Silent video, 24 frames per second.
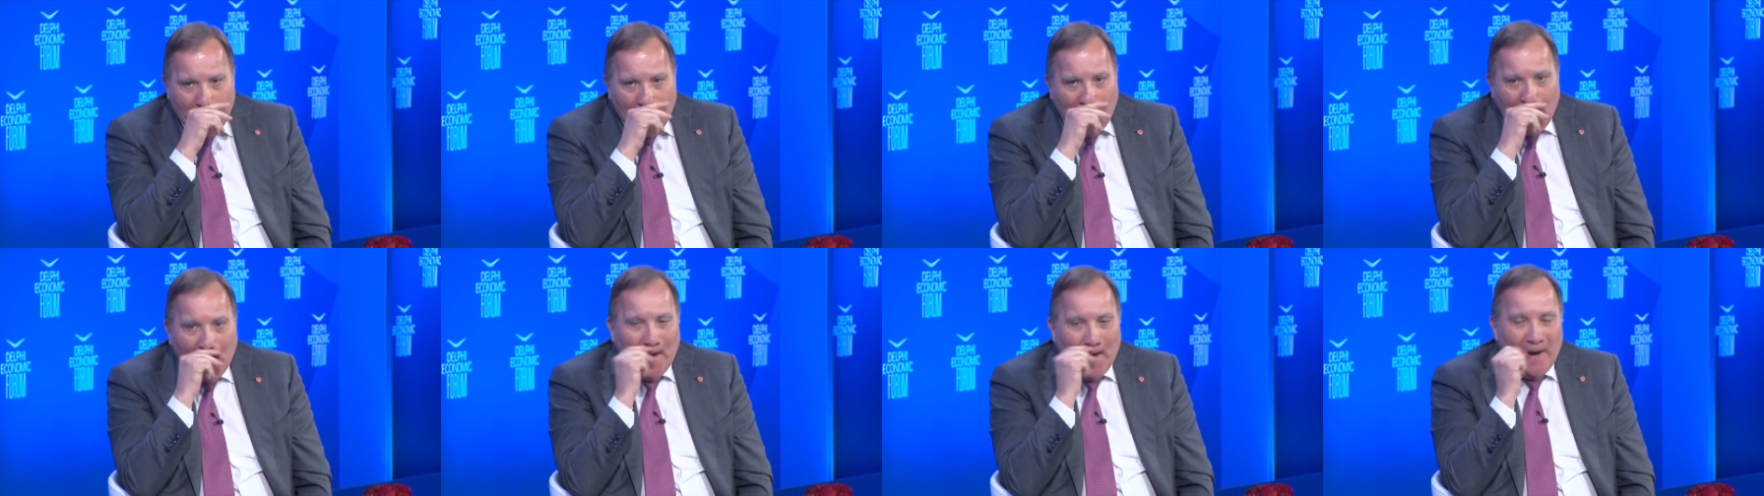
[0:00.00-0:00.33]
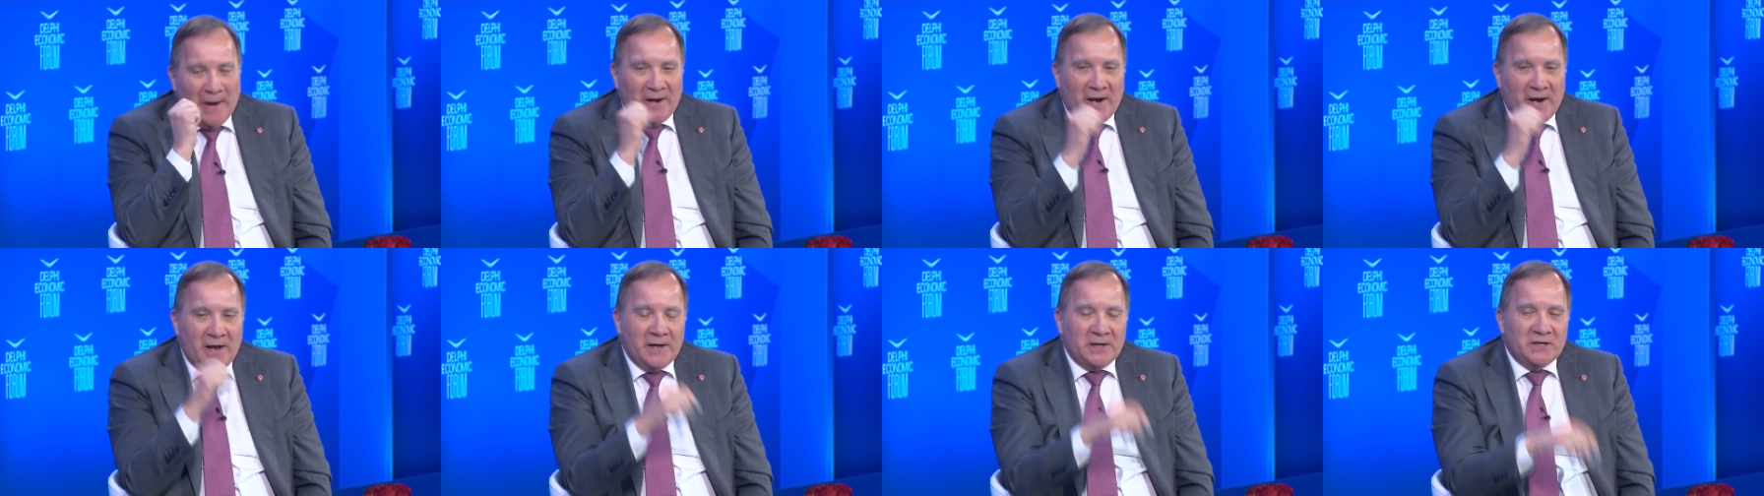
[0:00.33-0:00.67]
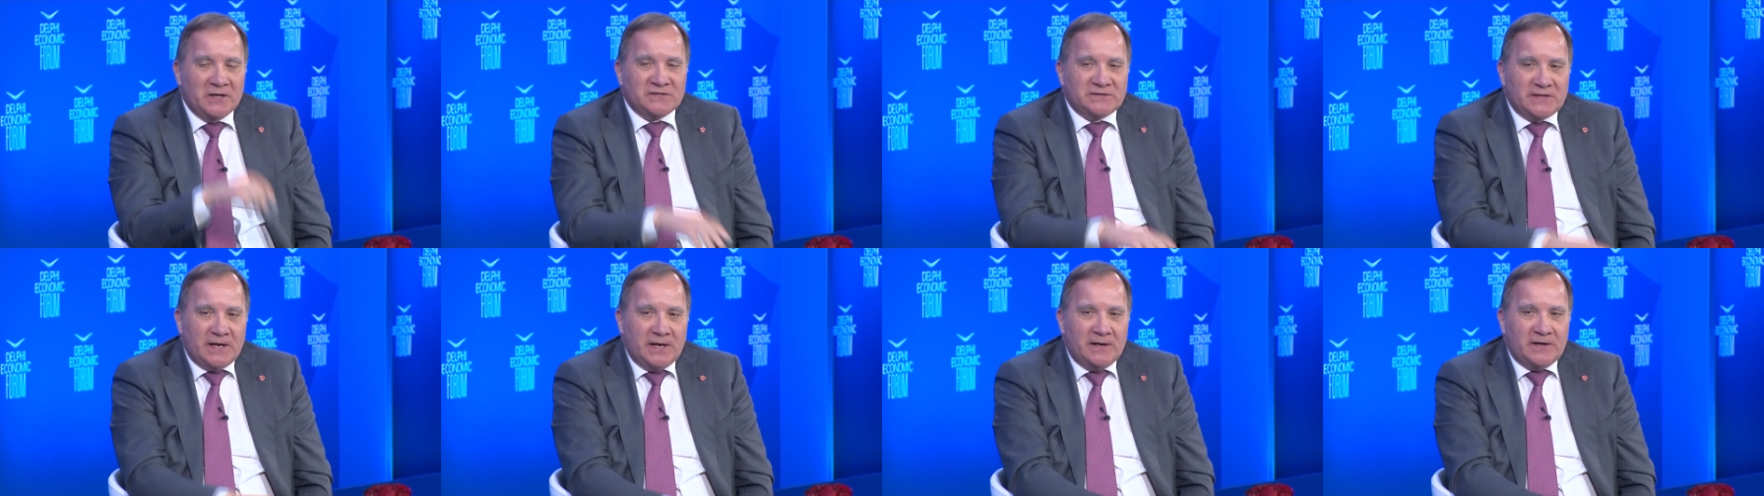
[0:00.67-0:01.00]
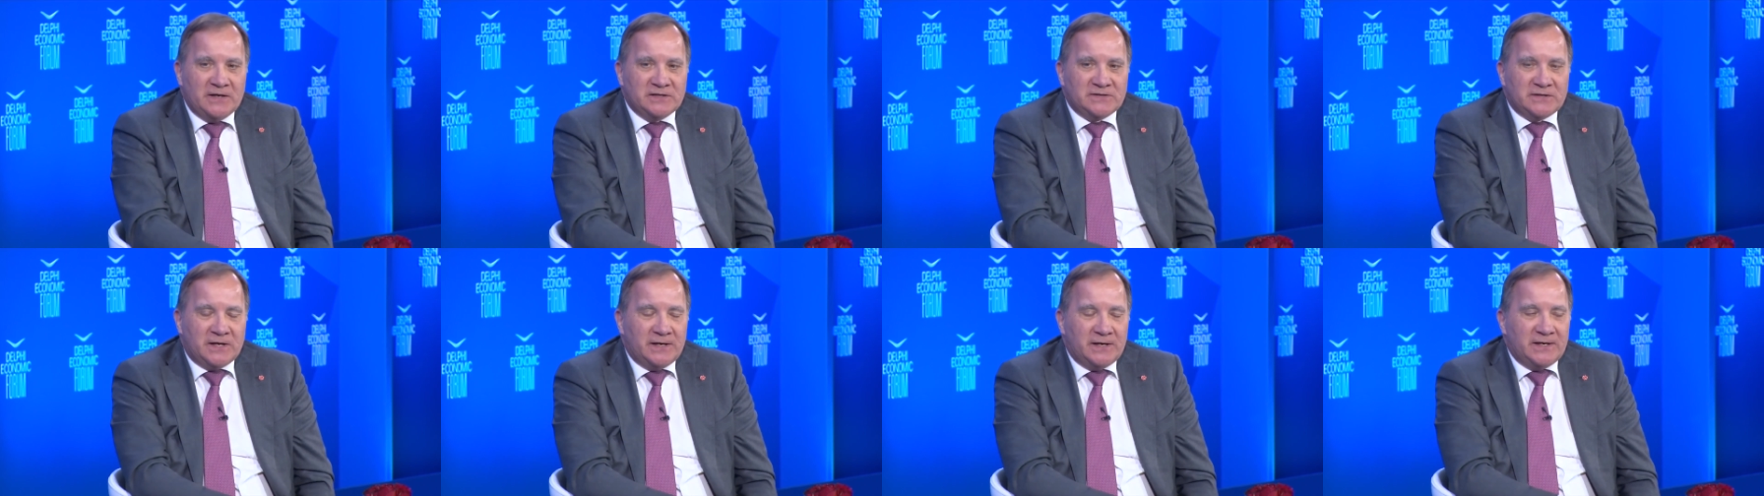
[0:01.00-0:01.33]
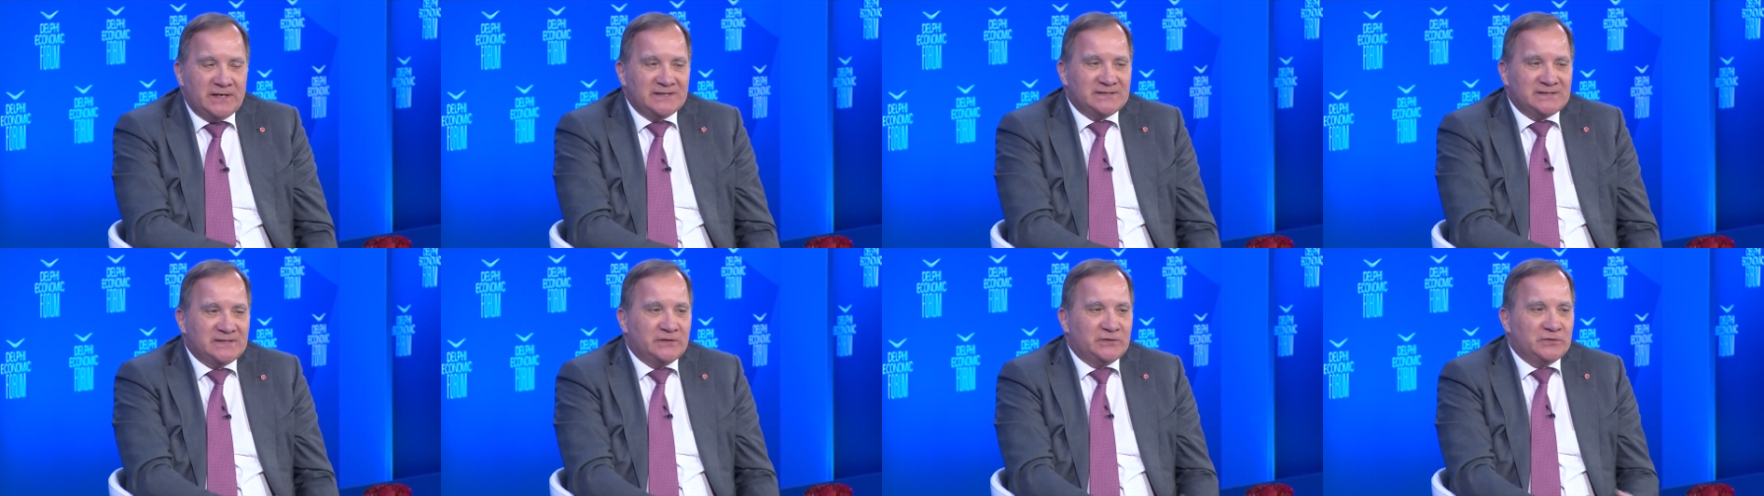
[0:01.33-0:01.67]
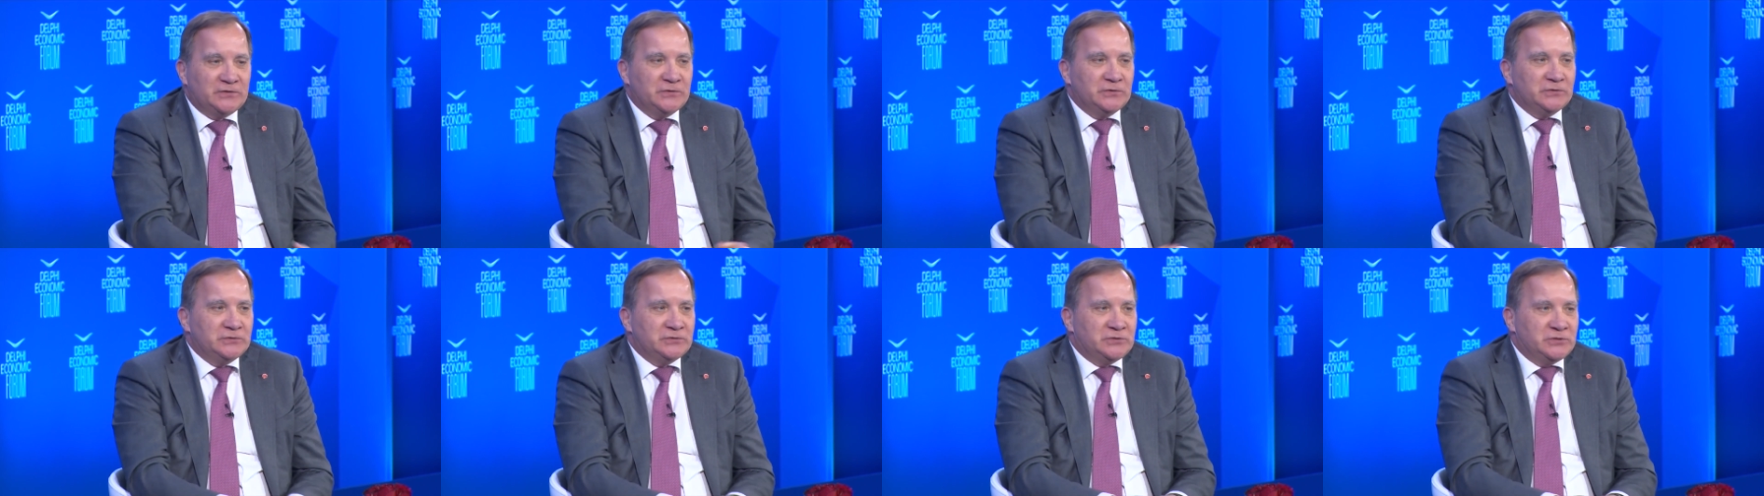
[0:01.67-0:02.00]
And I understand it's not easy
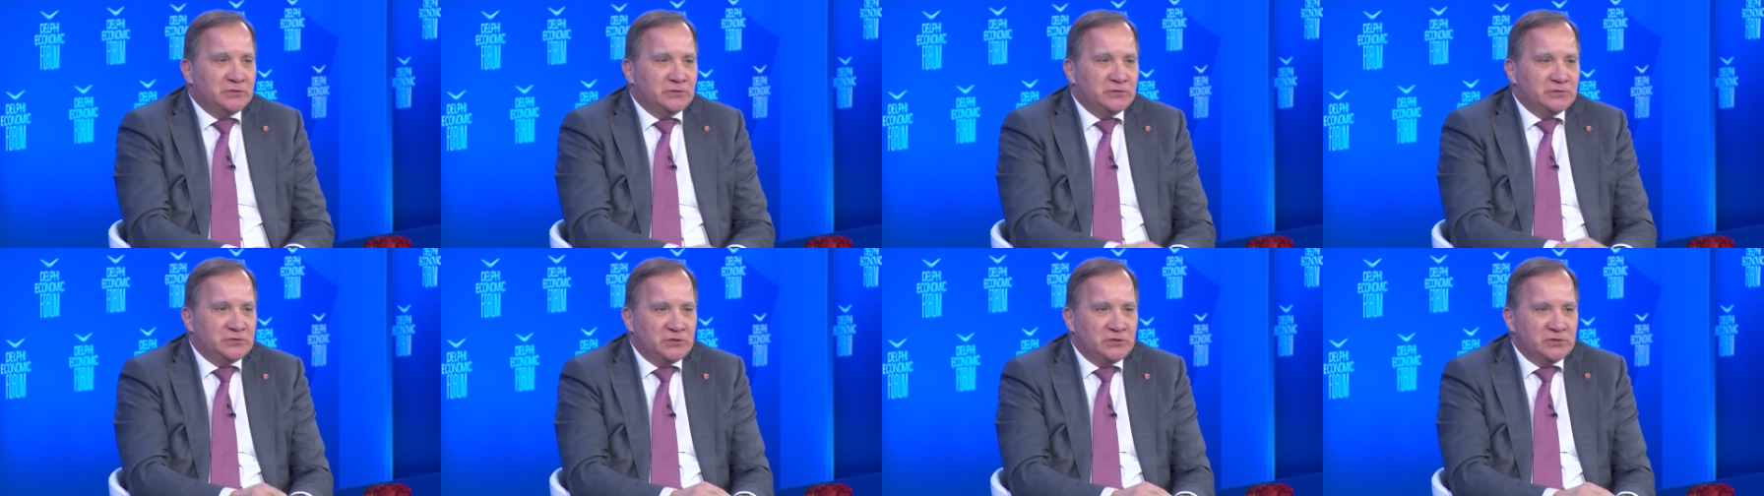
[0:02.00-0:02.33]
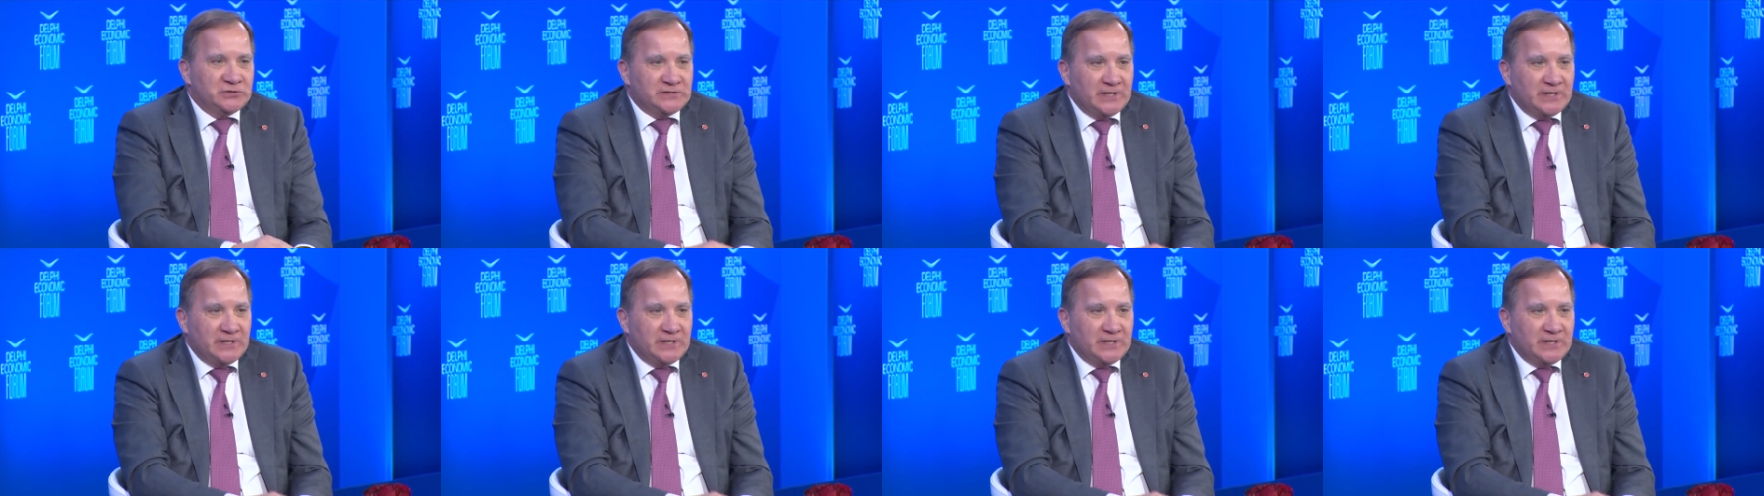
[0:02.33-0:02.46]
to